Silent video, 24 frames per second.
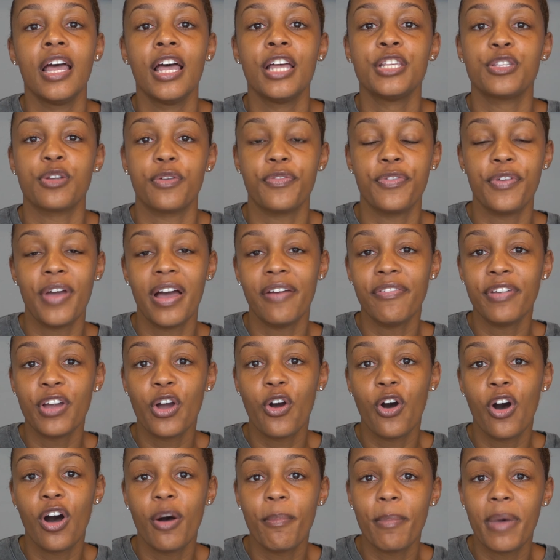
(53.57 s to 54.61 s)
So if you haven't
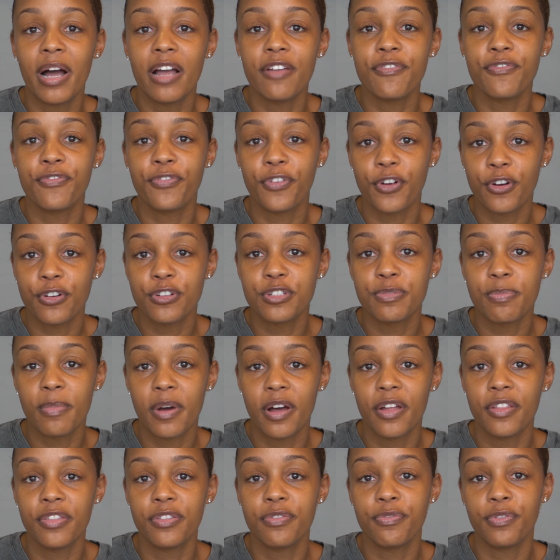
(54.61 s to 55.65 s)
caught my first
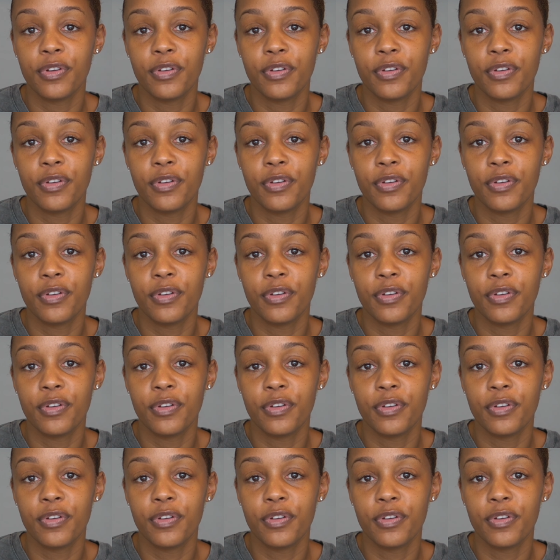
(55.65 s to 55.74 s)
month